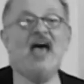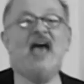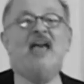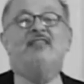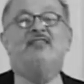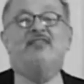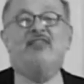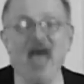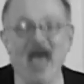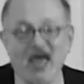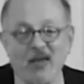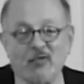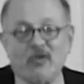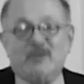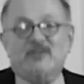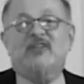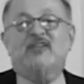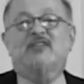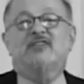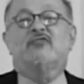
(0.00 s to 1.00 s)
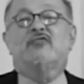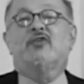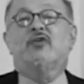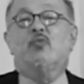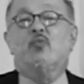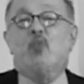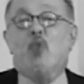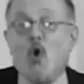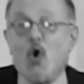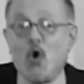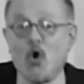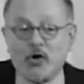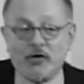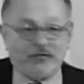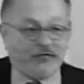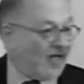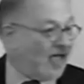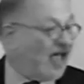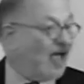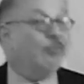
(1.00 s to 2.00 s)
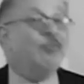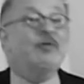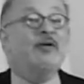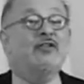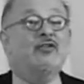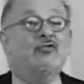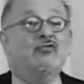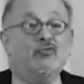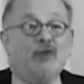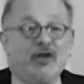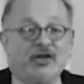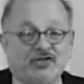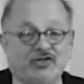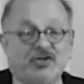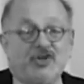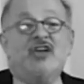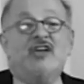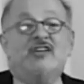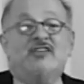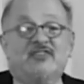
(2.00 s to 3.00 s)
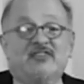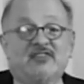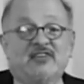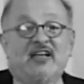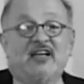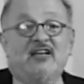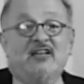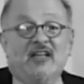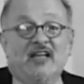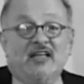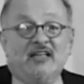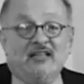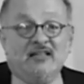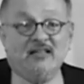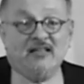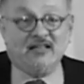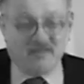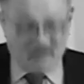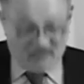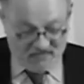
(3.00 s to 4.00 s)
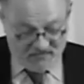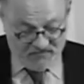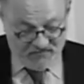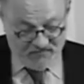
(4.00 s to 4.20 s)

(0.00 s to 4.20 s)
And that was his reward for helping the rich steal Italy.